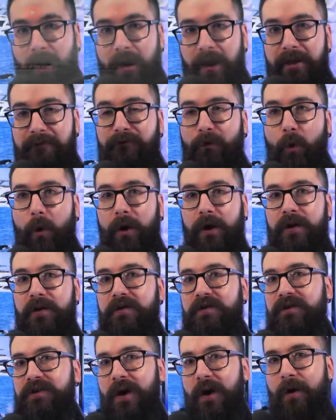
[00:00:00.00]
all, if
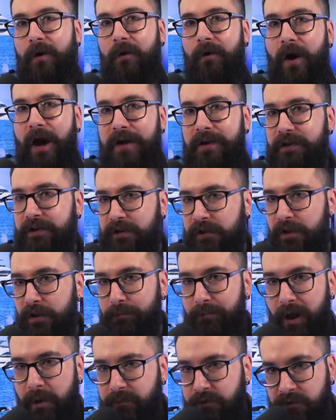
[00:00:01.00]
orcas terrorize seal
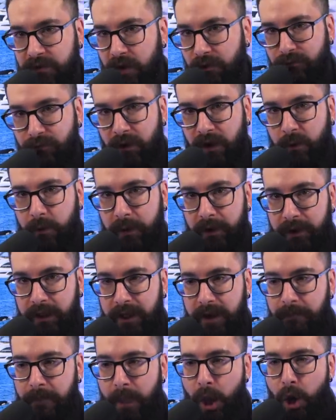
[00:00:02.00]
pups so
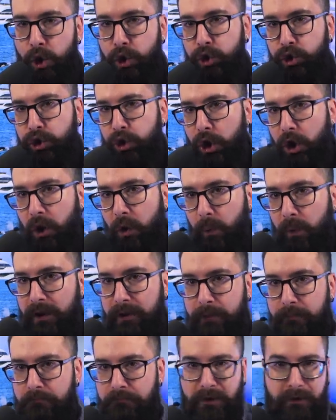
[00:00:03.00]
frequently, shouldn't
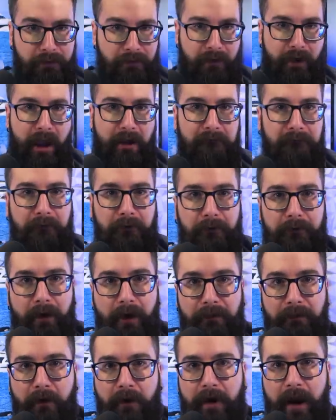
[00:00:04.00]
we be thankful
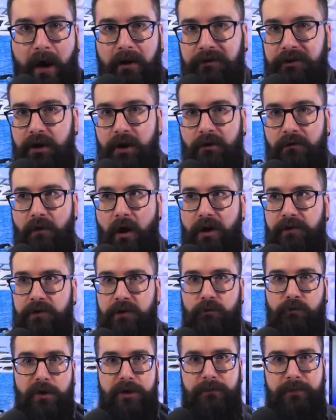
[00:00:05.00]
that they're now
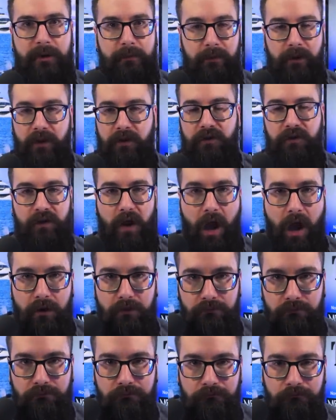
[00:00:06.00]
terrorizing rich people
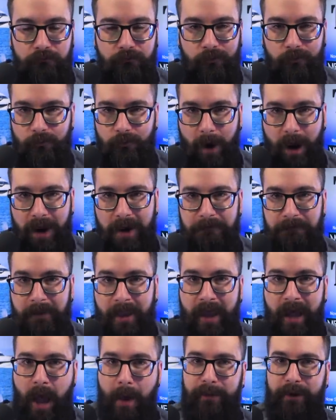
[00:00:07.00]
instead? right?
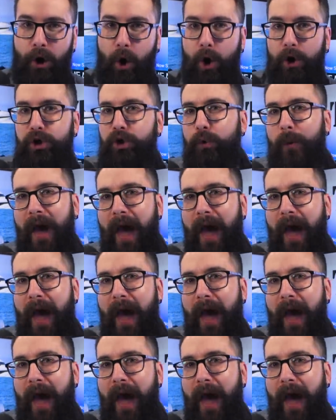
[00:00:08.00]
I mean, aren't you